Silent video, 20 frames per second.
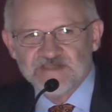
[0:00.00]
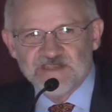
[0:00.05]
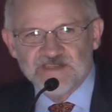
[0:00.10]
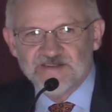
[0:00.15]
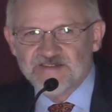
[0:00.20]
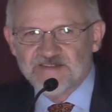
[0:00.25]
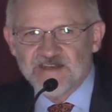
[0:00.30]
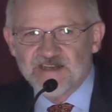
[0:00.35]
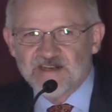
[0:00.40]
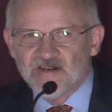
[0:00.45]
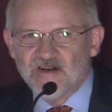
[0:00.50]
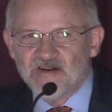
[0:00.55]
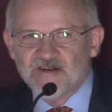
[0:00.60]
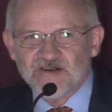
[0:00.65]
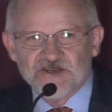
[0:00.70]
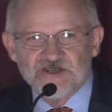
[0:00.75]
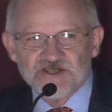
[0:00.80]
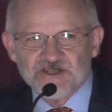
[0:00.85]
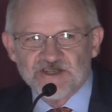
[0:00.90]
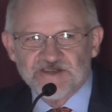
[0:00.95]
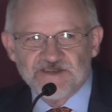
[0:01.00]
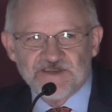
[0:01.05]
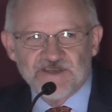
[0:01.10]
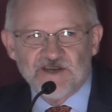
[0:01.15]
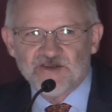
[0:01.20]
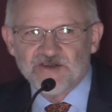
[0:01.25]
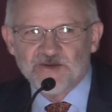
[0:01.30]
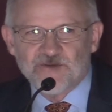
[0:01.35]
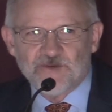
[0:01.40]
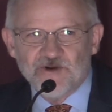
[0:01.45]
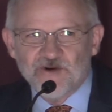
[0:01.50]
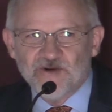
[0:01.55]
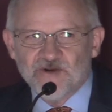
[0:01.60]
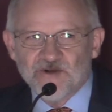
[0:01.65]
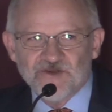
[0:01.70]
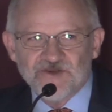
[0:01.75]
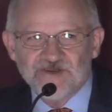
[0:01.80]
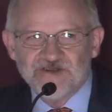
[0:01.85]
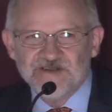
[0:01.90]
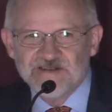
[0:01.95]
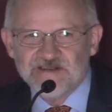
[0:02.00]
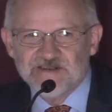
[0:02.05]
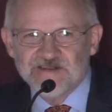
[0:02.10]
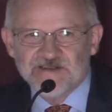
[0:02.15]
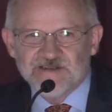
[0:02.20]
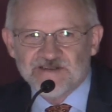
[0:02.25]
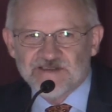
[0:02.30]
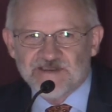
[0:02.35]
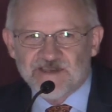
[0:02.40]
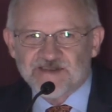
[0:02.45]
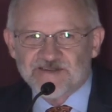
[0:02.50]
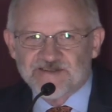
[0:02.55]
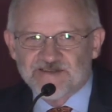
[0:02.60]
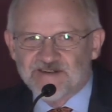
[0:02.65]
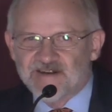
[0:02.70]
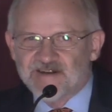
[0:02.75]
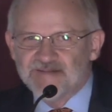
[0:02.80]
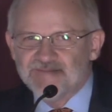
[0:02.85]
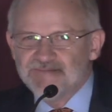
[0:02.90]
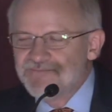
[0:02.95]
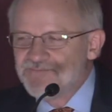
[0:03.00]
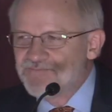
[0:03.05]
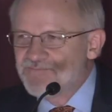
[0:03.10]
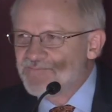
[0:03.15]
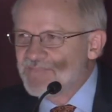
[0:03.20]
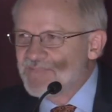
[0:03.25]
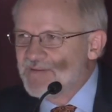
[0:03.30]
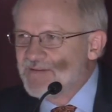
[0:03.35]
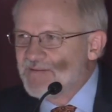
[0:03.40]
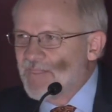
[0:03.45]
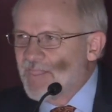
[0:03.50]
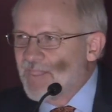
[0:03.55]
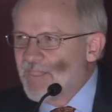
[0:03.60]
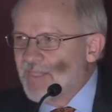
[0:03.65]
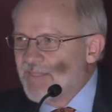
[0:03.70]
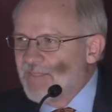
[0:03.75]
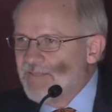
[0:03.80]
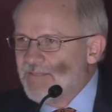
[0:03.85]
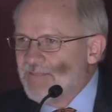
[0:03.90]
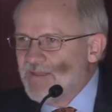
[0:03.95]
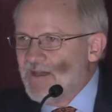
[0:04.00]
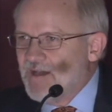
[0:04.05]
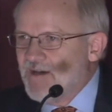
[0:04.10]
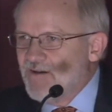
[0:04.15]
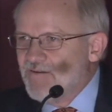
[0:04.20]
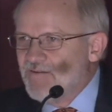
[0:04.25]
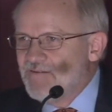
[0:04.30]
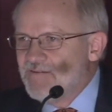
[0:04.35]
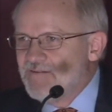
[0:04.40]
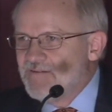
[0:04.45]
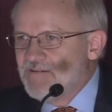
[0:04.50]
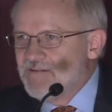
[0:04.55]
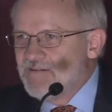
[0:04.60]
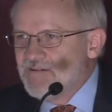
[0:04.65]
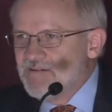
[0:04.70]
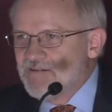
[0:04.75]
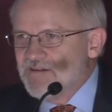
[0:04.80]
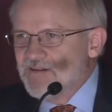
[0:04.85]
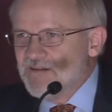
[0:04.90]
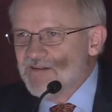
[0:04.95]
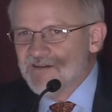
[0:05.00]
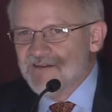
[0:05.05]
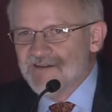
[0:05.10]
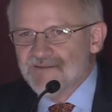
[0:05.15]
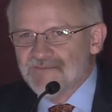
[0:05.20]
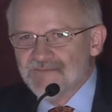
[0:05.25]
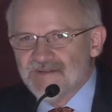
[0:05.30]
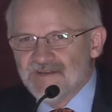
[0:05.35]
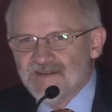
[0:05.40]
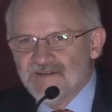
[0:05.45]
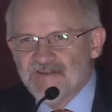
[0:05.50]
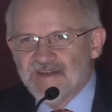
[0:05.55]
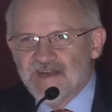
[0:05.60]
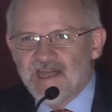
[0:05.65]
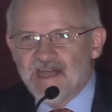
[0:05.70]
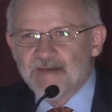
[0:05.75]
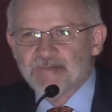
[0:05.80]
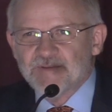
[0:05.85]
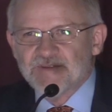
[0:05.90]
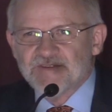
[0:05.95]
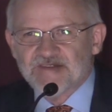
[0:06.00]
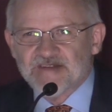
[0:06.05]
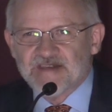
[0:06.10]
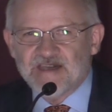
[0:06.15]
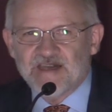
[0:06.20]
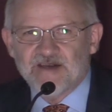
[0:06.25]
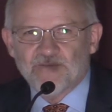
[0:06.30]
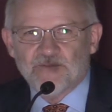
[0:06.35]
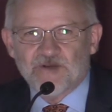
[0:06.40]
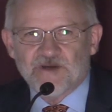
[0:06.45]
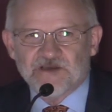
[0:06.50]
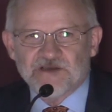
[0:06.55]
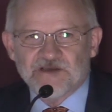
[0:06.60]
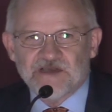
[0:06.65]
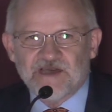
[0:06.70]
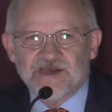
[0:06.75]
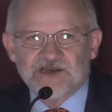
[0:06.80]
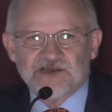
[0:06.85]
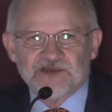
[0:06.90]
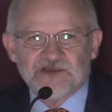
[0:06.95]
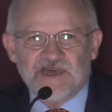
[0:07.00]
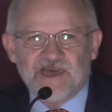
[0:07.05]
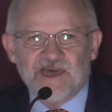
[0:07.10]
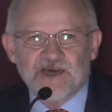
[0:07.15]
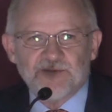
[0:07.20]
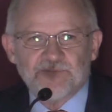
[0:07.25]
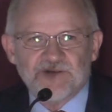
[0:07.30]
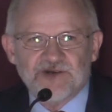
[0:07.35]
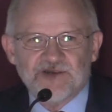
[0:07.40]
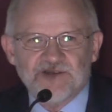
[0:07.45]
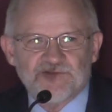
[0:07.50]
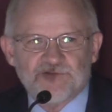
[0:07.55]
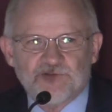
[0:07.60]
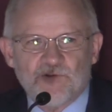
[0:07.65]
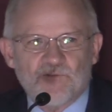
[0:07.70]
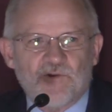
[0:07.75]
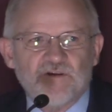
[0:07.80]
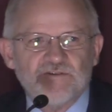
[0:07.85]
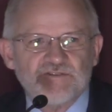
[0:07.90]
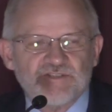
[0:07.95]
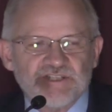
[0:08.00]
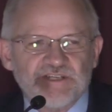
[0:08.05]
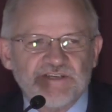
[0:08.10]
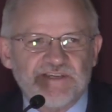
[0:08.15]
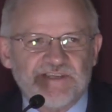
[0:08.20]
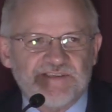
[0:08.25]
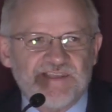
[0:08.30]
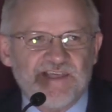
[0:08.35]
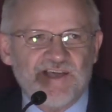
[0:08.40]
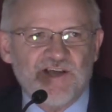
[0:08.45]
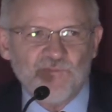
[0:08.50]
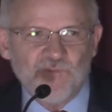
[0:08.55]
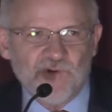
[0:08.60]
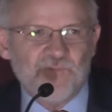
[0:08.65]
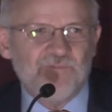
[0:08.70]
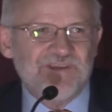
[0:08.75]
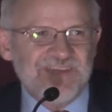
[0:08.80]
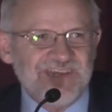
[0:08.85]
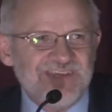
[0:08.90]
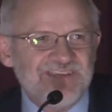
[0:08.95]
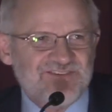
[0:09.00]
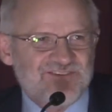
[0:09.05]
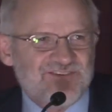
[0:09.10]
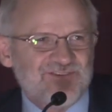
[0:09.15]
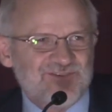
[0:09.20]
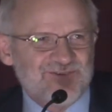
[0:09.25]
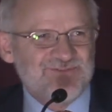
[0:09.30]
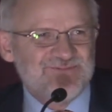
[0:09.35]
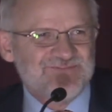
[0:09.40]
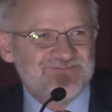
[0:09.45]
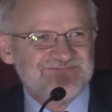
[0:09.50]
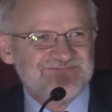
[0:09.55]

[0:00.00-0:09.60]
Didn't take long to shut down the world that time. Now, um, if it happens again, what will likely happen is we won't shut it down when we need to.